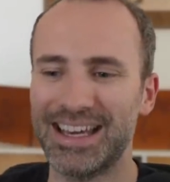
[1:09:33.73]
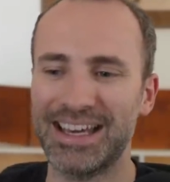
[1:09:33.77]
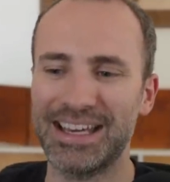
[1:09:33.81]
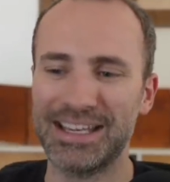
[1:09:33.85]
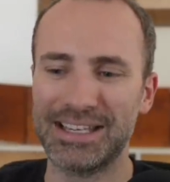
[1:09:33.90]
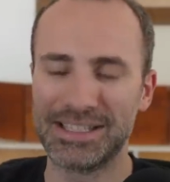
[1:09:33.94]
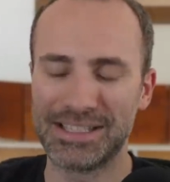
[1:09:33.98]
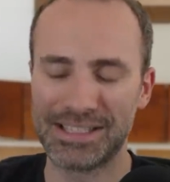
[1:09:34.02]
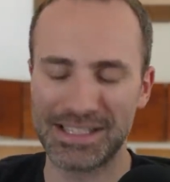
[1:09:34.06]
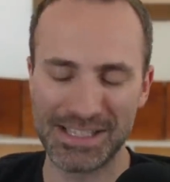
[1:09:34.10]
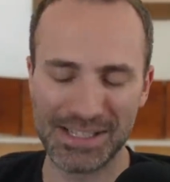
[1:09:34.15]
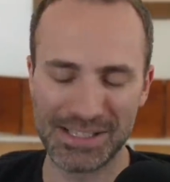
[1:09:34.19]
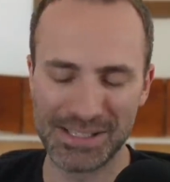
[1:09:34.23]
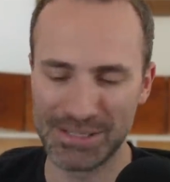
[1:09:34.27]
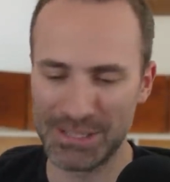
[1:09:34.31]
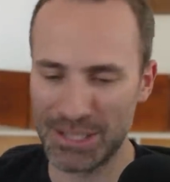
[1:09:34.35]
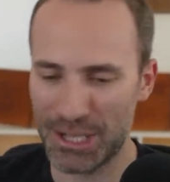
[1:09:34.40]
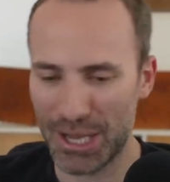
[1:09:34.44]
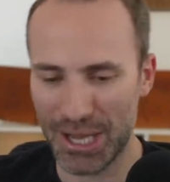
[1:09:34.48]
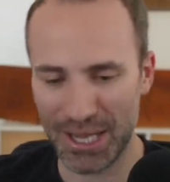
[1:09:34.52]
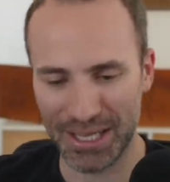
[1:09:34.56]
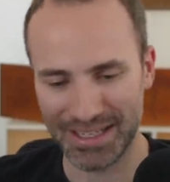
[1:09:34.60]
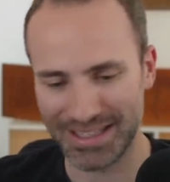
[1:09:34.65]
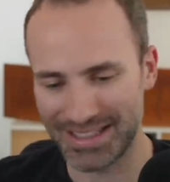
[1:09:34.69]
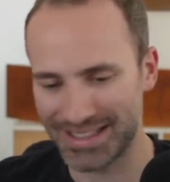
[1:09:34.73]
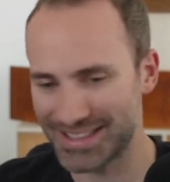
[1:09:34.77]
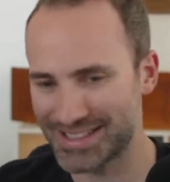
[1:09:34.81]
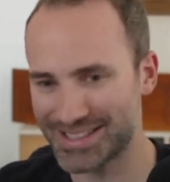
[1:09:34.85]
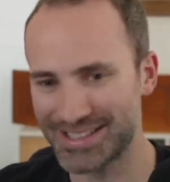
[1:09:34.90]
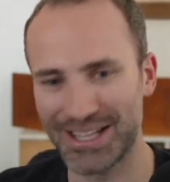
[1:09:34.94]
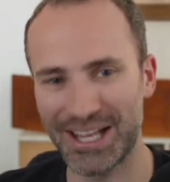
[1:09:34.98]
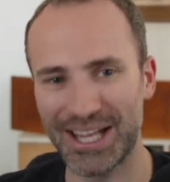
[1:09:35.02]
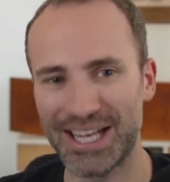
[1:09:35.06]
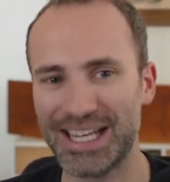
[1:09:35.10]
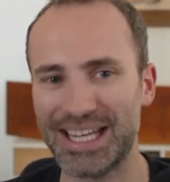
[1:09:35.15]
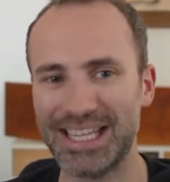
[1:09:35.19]
And it's it's not
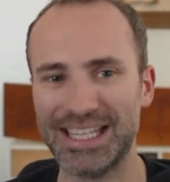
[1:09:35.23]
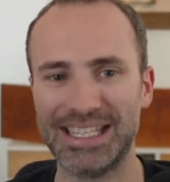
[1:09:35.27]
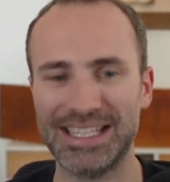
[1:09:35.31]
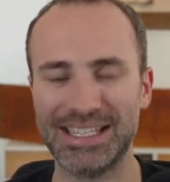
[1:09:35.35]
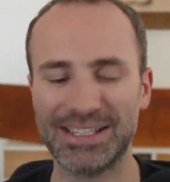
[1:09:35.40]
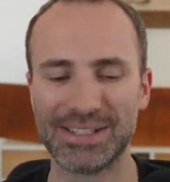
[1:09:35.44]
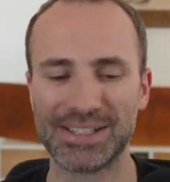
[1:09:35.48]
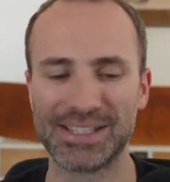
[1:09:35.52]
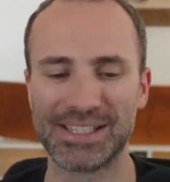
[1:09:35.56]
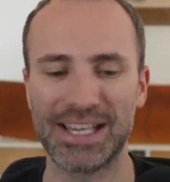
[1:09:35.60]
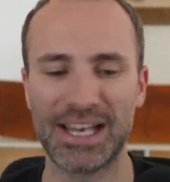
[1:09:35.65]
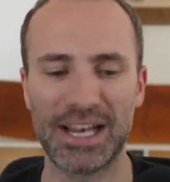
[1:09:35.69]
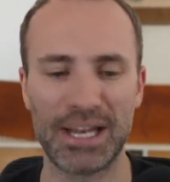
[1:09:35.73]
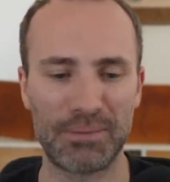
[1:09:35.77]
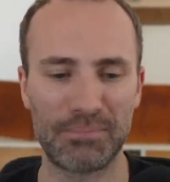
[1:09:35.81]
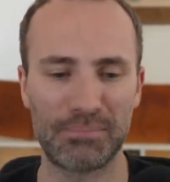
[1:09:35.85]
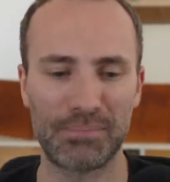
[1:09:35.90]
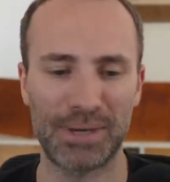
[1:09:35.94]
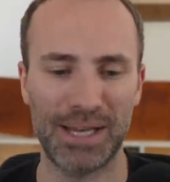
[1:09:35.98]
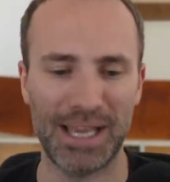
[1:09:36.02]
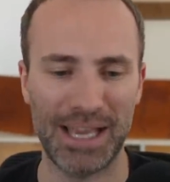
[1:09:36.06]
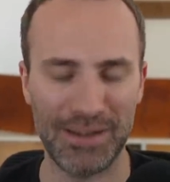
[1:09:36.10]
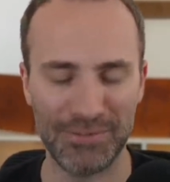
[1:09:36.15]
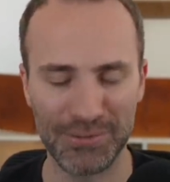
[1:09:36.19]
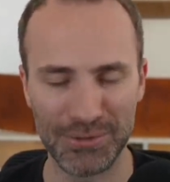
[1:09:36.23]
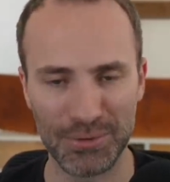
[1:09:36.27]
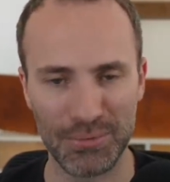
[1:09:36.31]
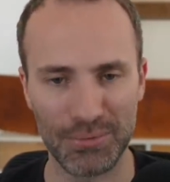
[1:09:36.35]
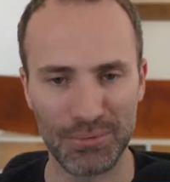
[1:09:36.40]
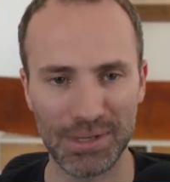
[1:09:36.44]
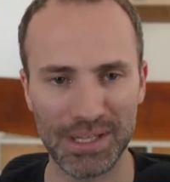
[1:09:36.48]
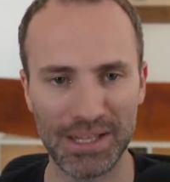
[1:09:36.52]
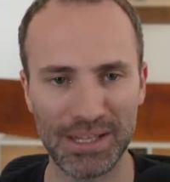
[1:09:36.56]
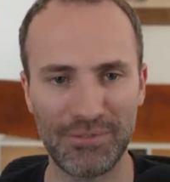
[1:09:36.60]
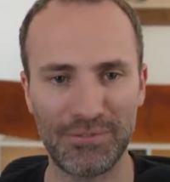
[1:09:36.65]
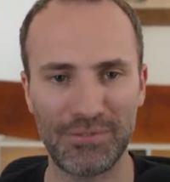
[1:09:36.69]
it's not an ideal setup, but I
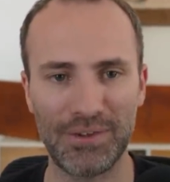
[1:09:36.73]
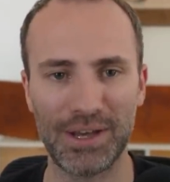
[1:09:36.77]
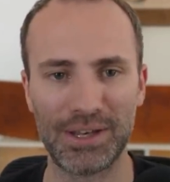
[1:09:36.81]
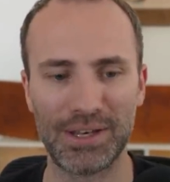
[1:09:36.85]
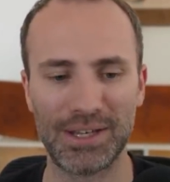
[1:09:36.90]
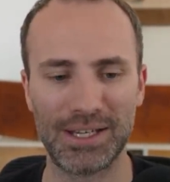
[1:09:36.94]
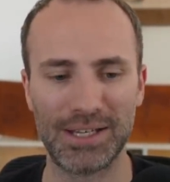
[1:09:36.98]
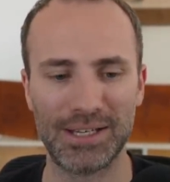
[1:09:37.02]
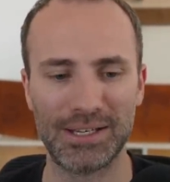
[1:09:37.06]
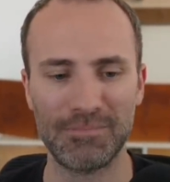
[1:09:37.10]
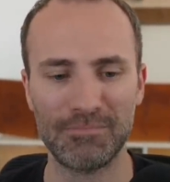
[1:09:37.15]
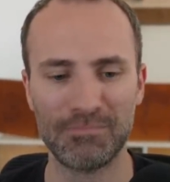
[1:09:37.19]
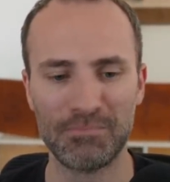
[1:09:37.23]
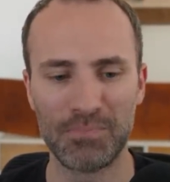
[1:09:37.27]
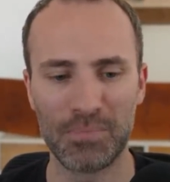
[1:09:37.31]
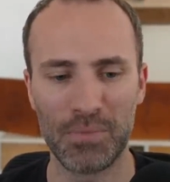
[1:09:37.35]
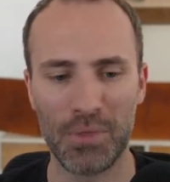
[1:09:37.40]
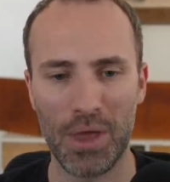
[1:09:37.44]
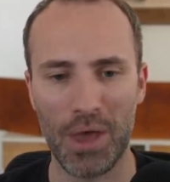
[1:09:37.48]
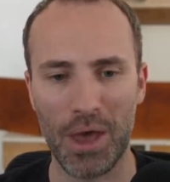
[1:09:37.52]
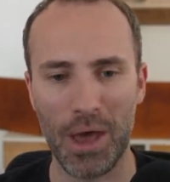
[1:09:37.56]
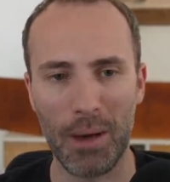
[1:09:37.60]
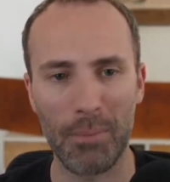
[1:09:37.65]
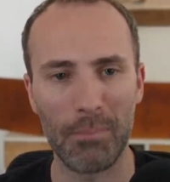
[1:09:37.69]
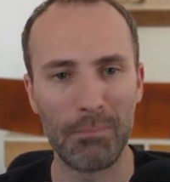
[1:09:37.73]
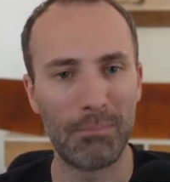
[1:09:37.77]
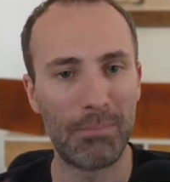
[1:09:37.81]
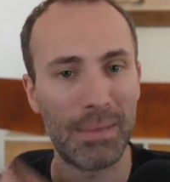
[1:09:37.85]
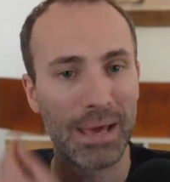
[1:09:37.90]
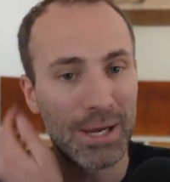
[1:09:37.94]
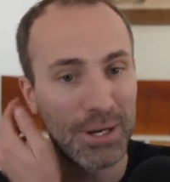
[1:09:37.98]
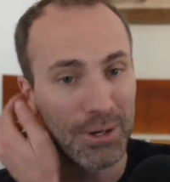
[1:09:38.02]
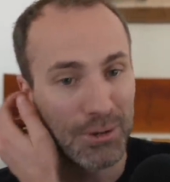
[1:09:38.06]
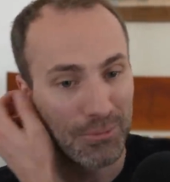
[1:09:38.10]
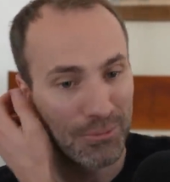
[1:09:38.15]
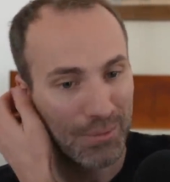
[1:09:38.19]
haven't really found a a
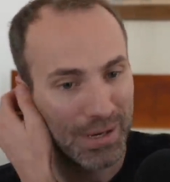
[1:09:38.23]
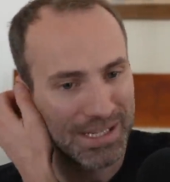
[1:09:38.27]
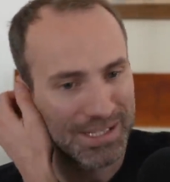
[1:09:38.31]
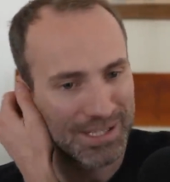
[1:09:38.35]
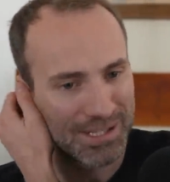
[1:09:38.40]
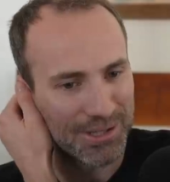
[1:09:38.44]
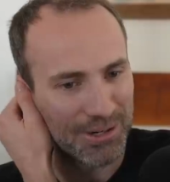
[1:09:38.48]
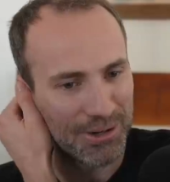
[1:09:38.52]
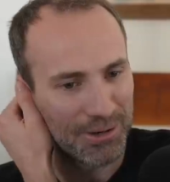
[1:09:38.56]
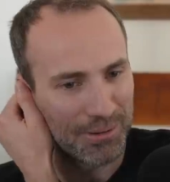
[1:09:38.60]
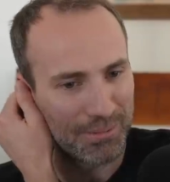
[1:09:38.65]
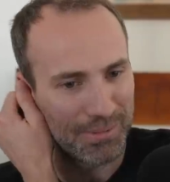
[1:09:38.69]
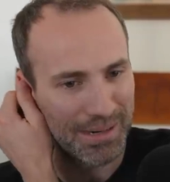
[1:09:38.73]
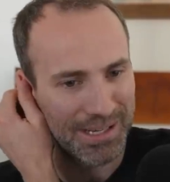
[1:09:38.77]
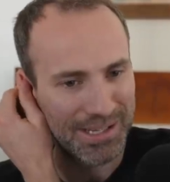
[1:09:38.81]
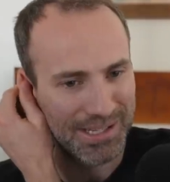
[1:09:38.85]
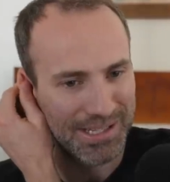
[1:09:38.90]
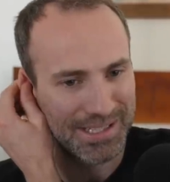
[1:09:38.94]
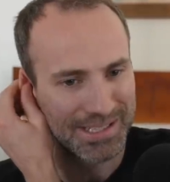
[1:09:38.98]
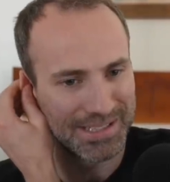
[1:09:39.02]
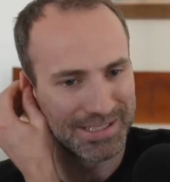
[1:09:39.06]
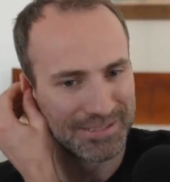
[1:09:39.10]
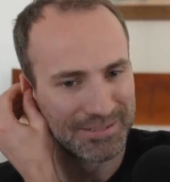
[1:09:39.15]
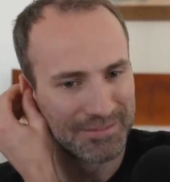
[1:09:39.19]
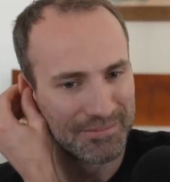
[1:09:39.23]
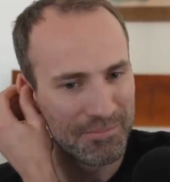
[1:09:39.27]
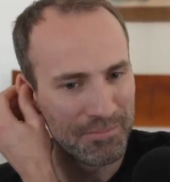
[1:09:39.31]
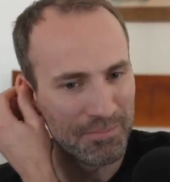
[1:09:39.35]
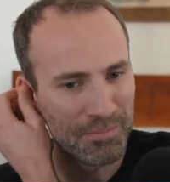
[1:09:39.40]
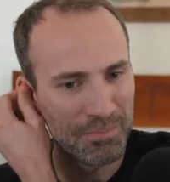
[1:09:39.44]
better way to go about it.